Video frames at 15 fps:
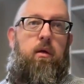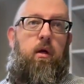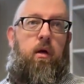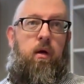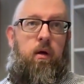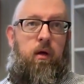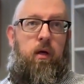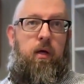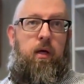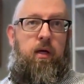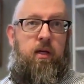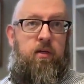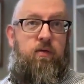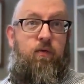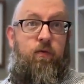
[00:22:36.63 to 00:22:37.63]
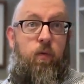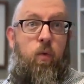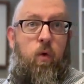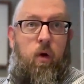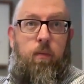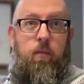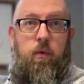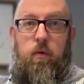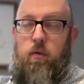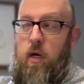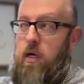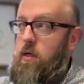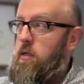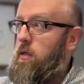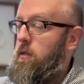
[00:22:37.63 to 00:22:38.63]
uh, in its form, right?